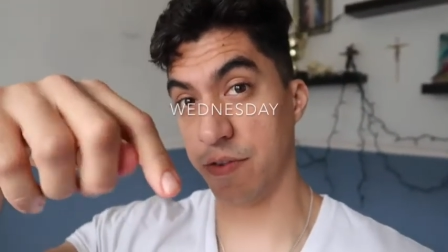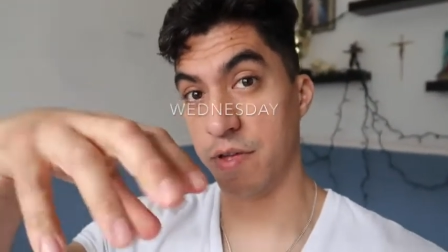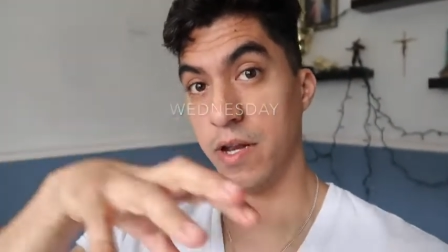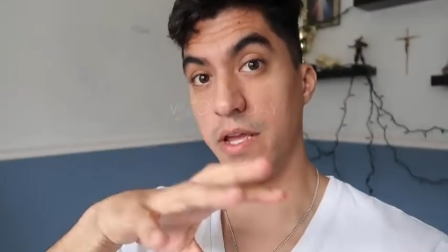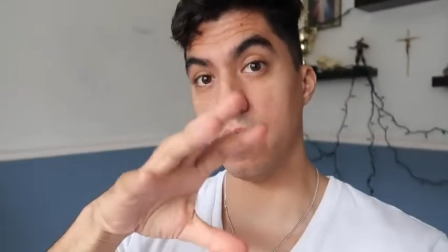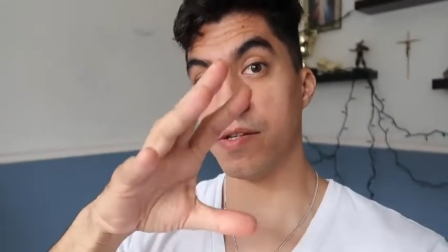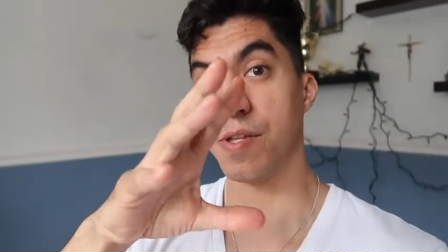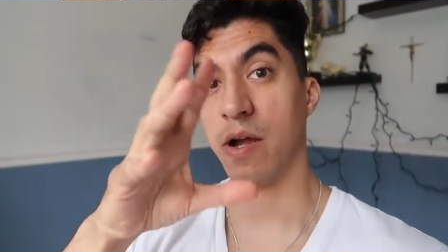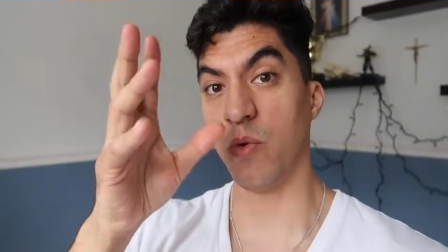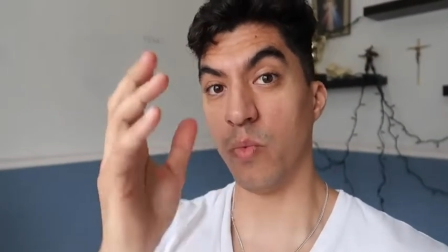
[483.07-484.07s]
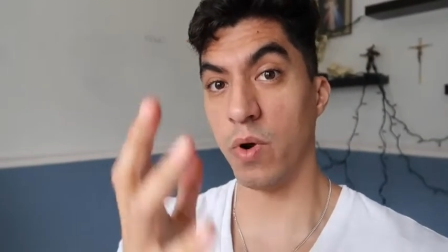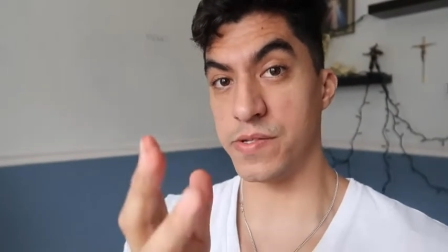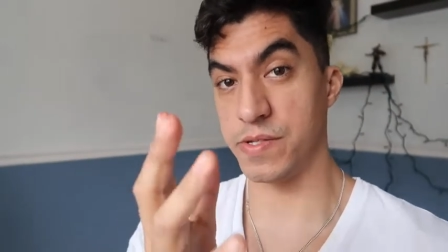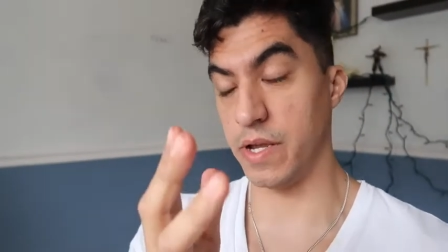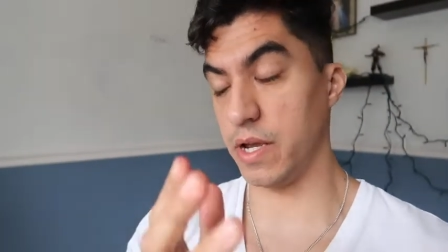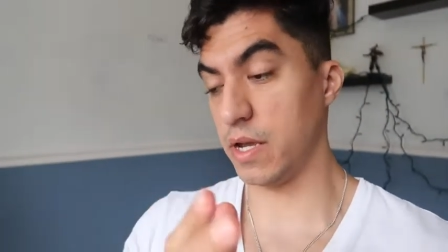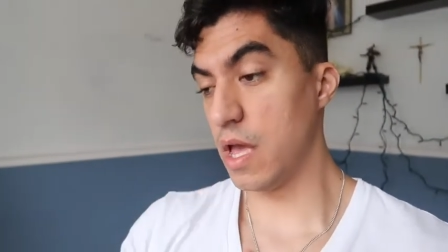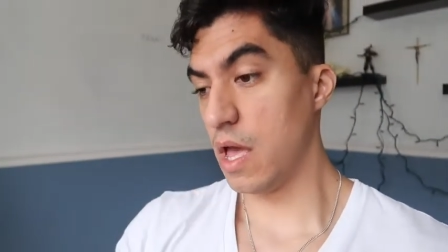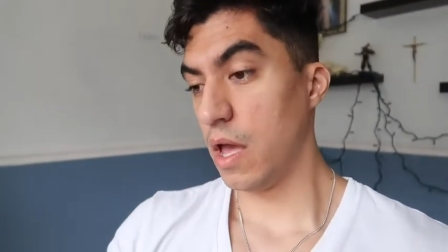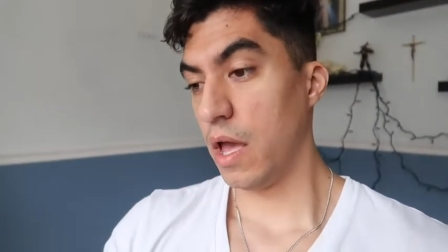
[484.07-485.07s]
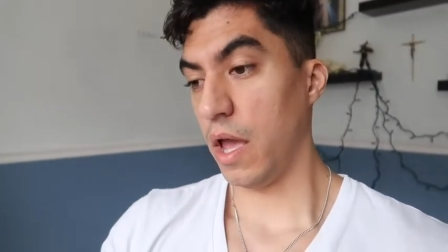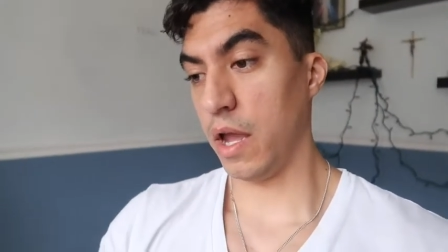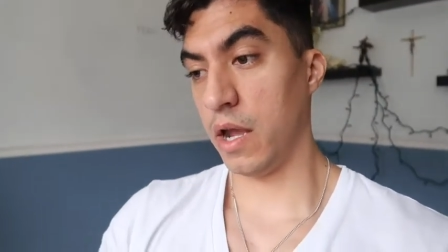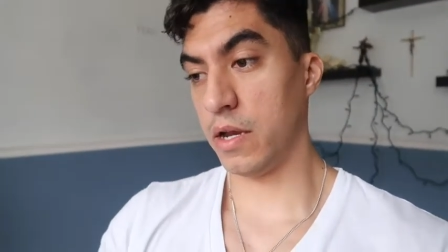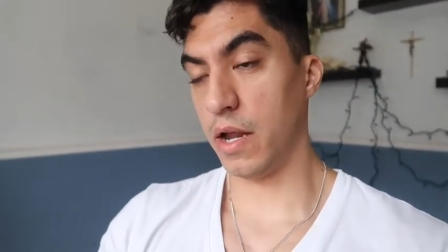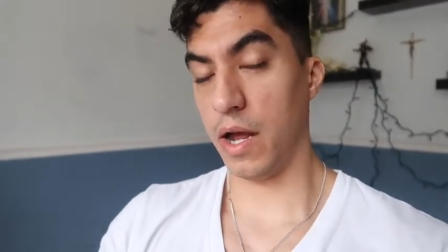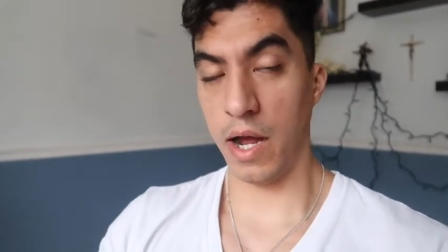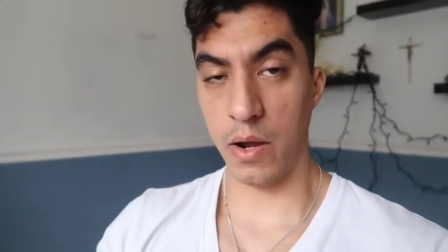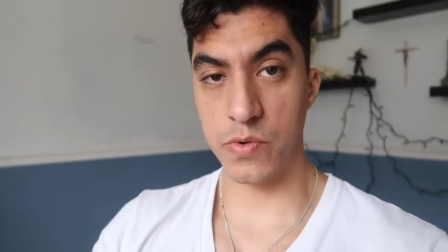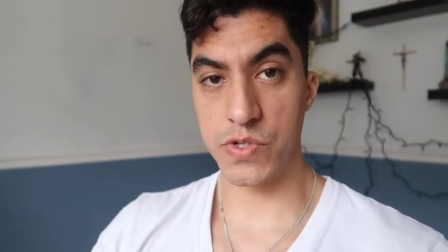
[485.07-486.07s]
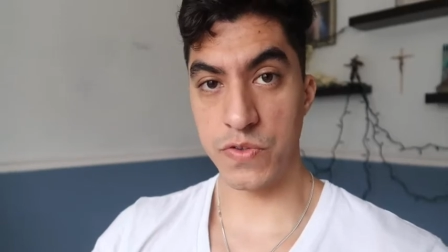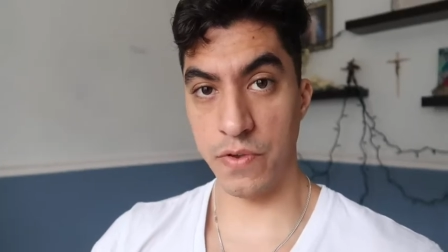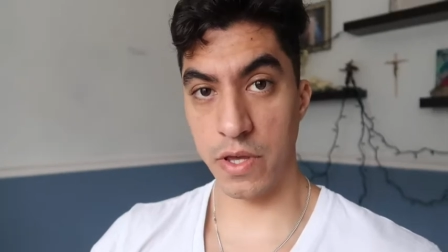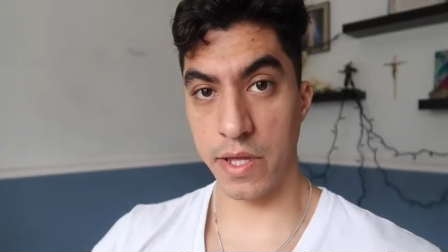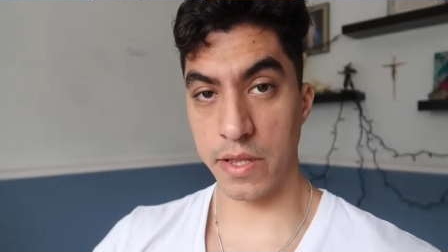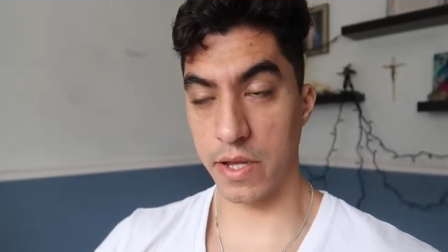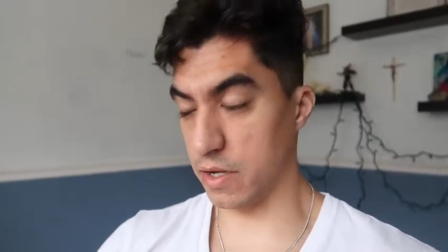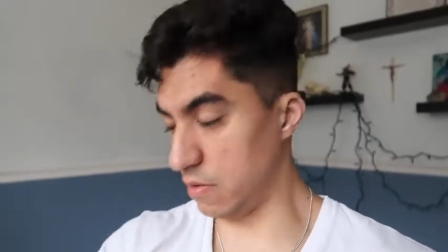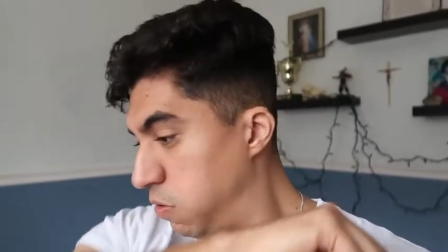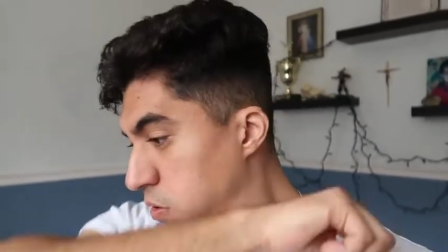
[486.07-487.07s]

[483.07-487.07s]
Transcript: Today is now Wednesday, and I was feeling like